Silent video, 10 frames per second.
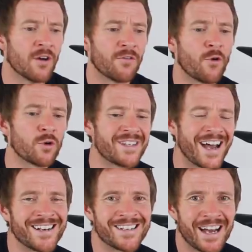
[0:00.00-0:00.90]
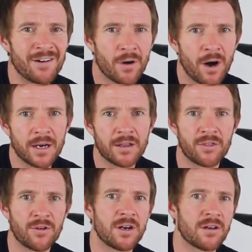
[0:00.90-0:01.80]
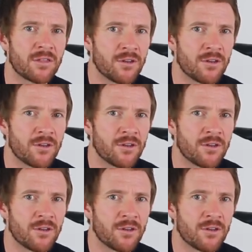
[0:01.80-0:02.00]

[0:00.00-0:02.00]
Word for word: for day to day riding 30 to